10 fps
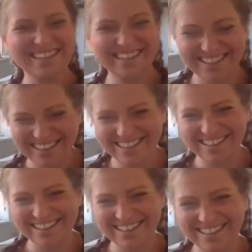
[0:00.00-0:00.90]
it's a bit of a
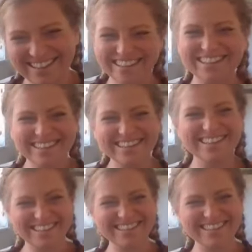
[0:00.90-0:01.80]
serious deal in Wales
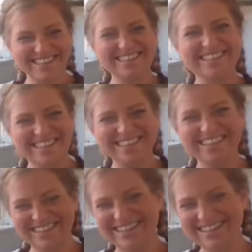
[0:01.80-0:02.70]
rugby. It's uh,
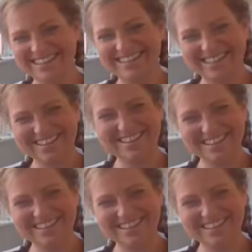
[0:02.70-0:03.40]
you, yeah,